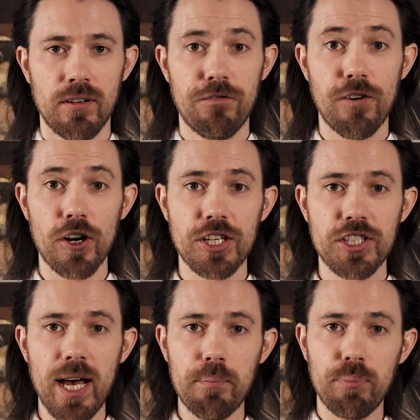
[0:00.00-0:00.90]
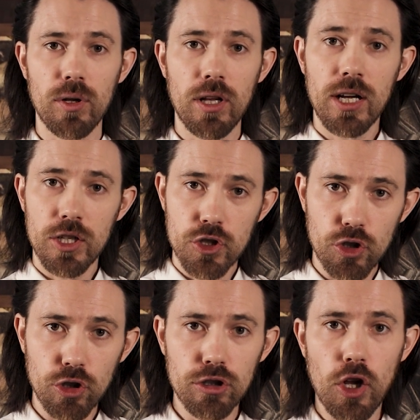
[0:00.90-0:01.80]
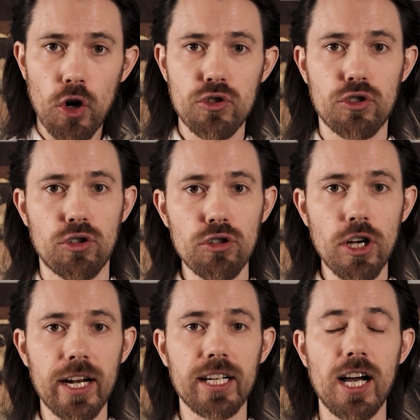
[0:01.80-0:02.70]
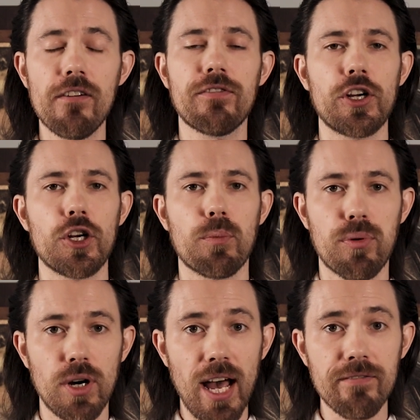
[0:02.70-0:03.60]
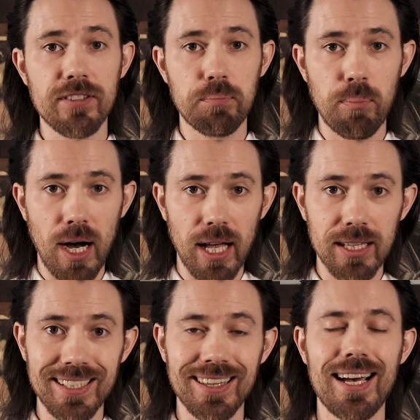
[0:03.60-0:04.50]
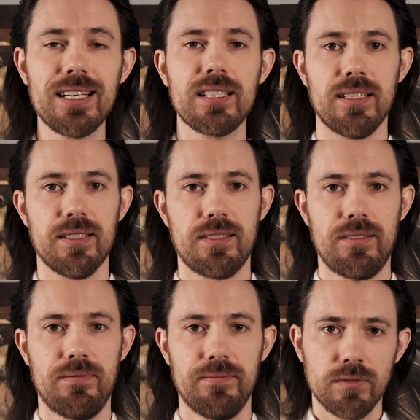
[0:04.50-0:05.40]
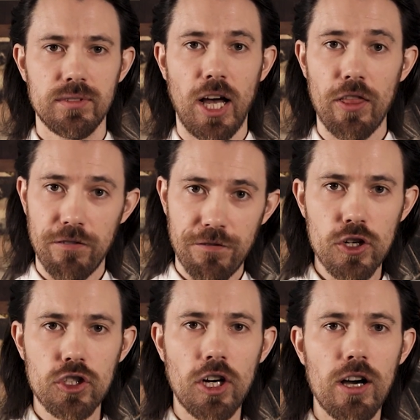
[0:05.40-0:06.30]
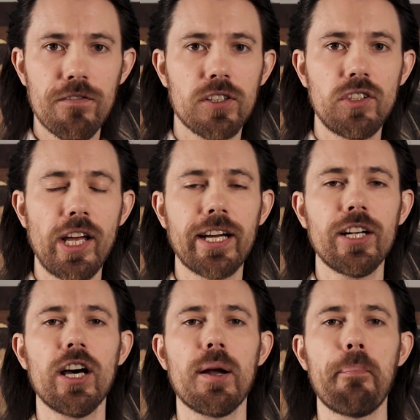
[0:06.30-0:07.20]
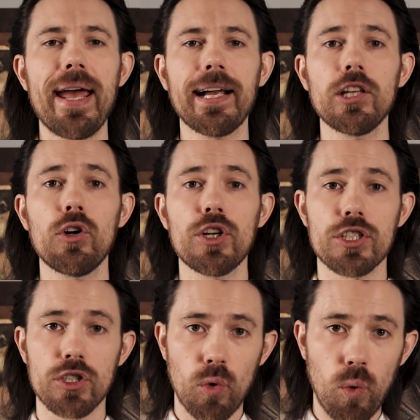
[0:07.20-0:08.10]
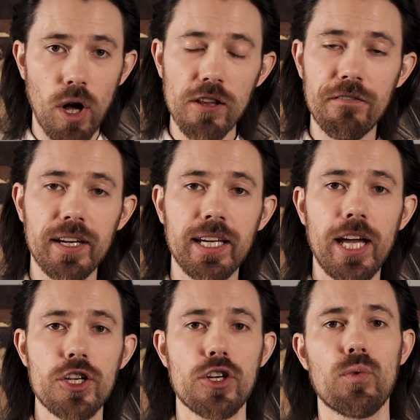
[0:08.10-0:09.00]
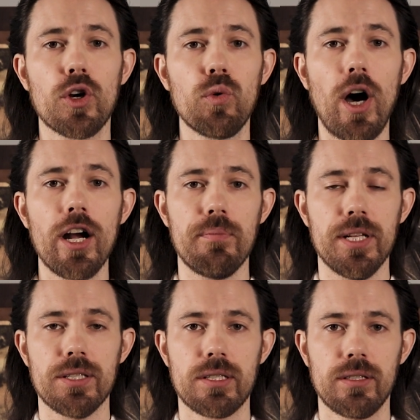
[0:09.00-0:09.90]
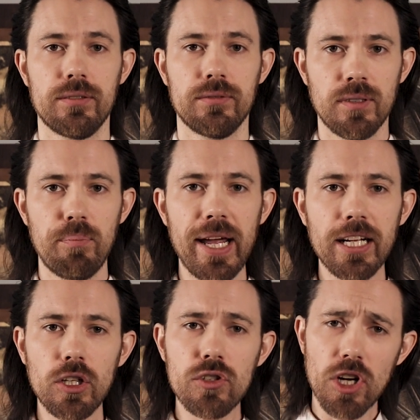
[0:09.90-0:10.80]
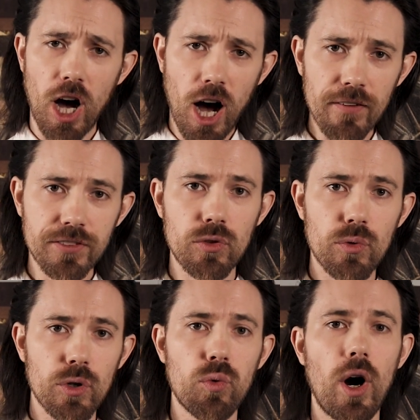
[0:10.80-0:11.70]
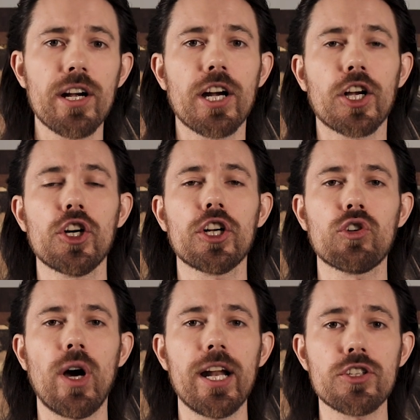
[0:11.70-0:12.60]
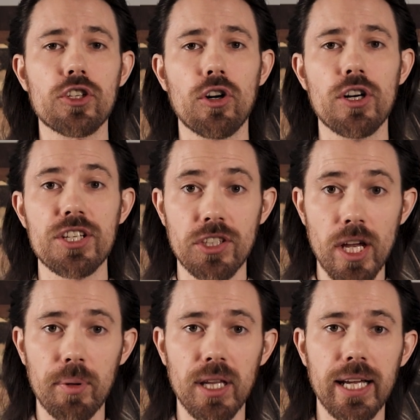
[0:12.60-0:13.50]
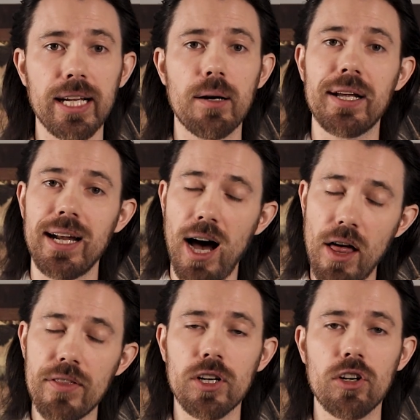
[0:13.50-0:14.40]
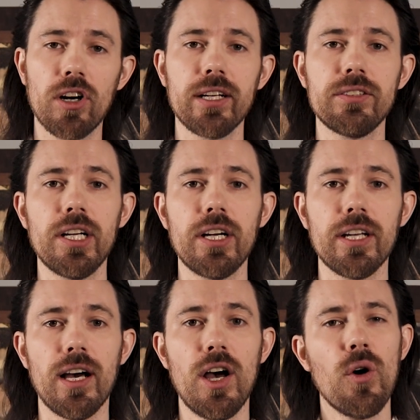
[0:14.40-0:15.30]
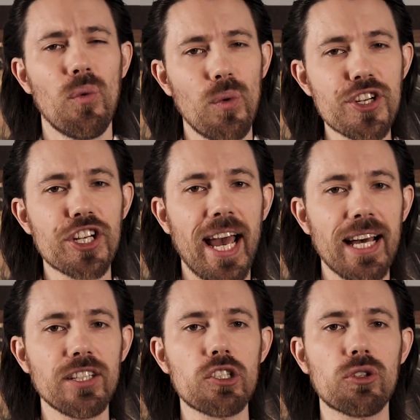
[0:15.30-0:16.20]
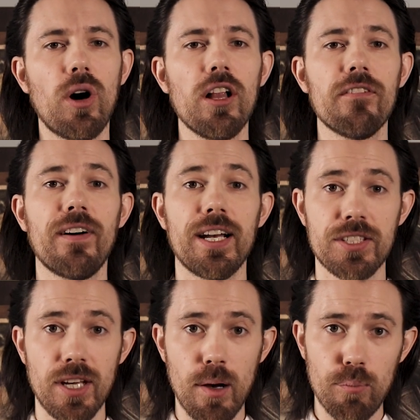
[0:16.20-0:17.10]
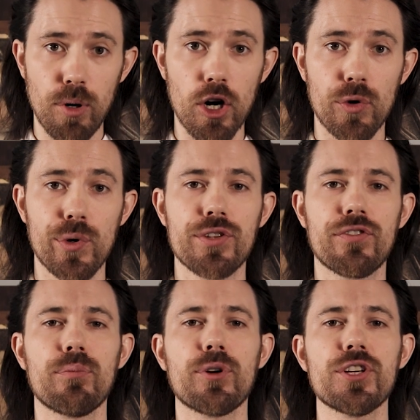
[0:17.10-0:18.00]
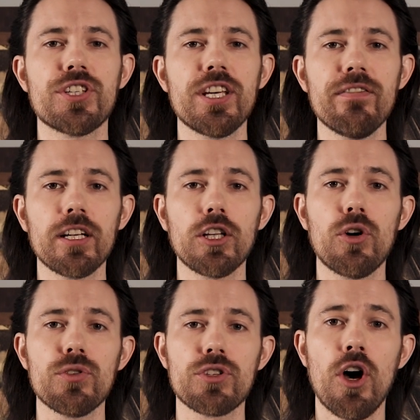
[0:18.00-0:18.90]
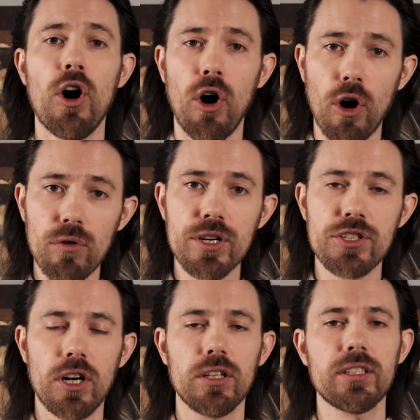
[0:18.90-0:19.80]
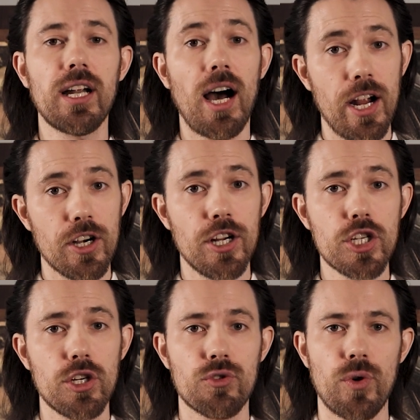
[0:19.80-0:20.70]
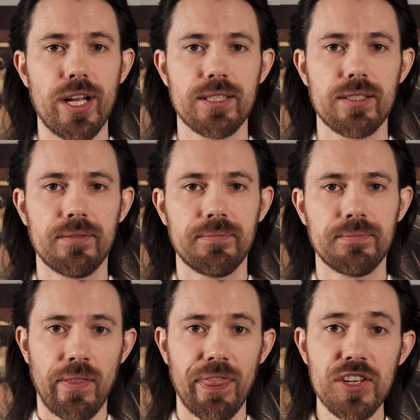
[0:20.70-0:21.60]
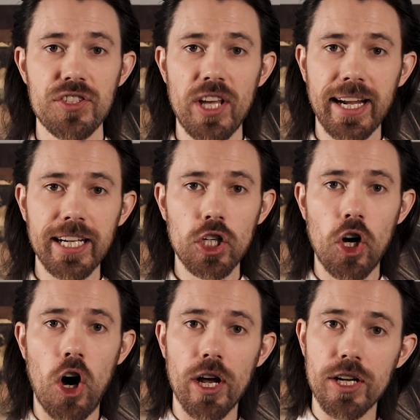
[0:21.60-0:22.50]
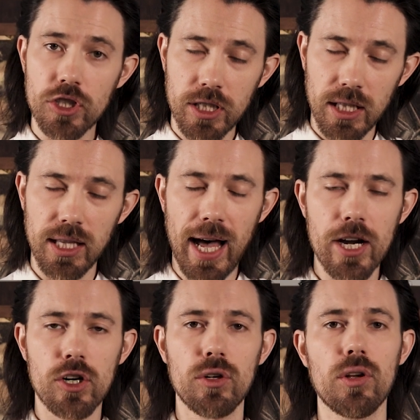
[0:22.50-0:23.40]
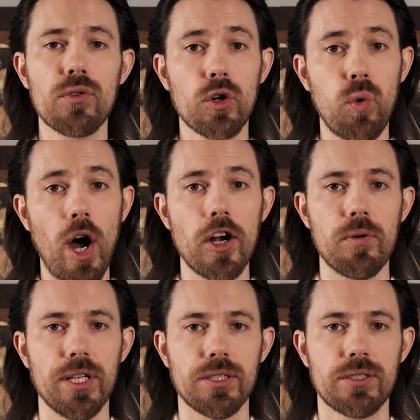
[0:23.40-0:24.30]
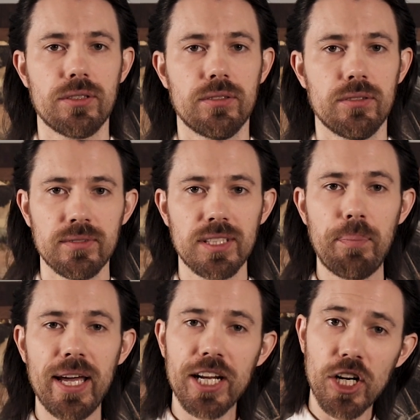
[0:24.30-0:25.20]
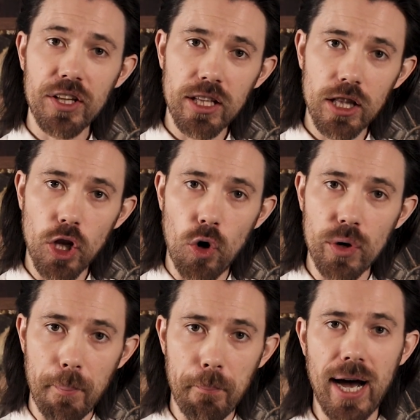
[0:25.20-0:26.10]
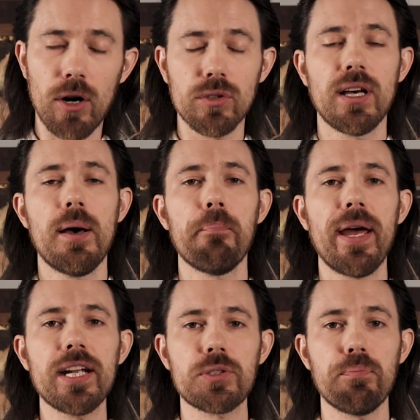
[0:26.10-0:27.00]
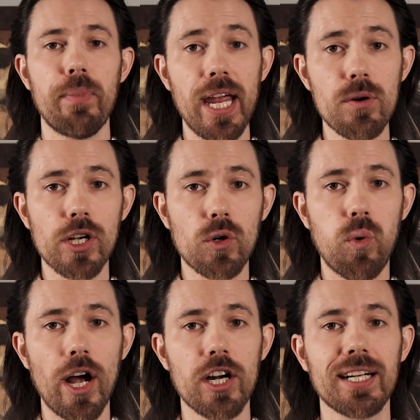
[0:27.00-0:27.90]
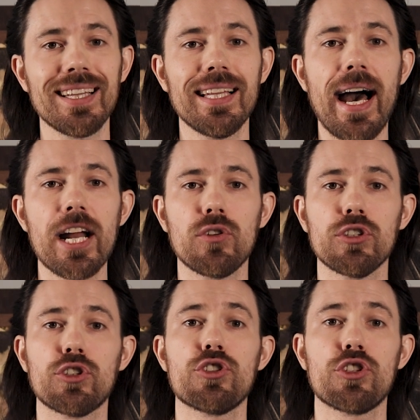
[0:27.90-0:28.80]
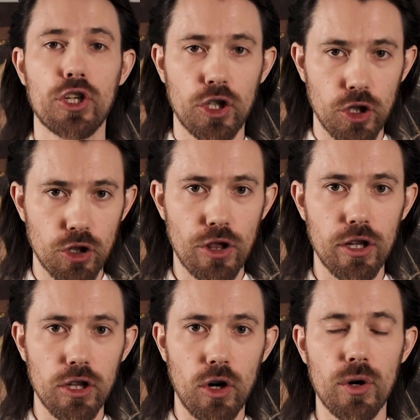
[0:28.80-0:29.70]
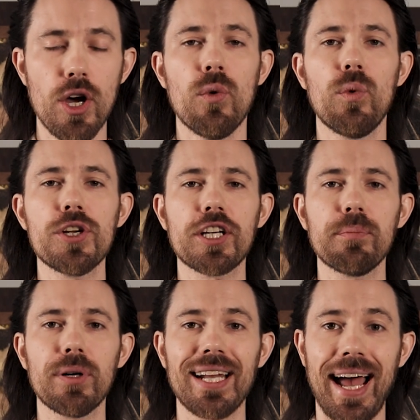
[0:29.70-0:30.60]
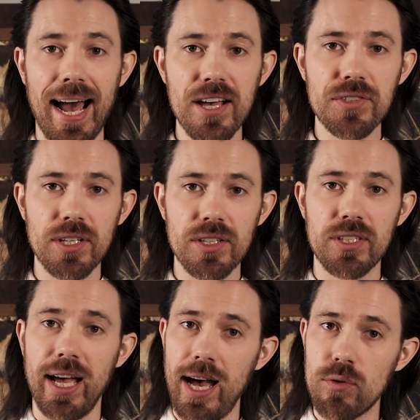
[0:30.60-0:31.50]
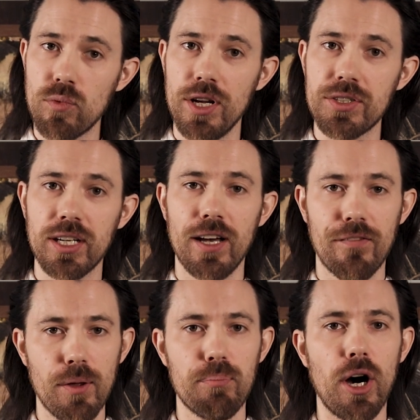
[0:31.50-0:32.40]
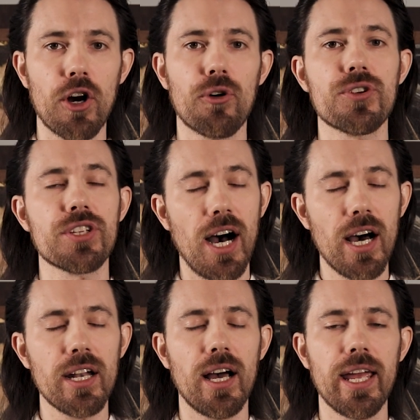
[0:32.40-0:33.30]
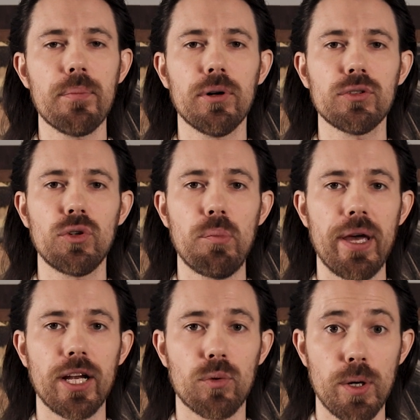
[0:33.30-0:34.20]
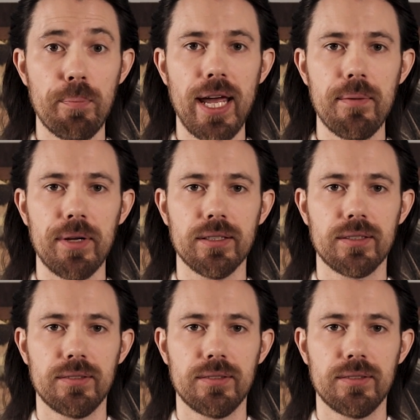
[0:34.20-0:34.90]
For example, student loans do not cover your private pilot license. Now, the first con for taking on a bank loan is qualification requirements. Bank loans often require a good credit score, stable income, and other criteria which can disqualify some borrowers from receiving loans or result in higher interest rates. The second con is collateral requirements. Depending on the loan amount, banks may require collateral to secure the loan, which can put assets at risk if the borrower is unable to make repayment.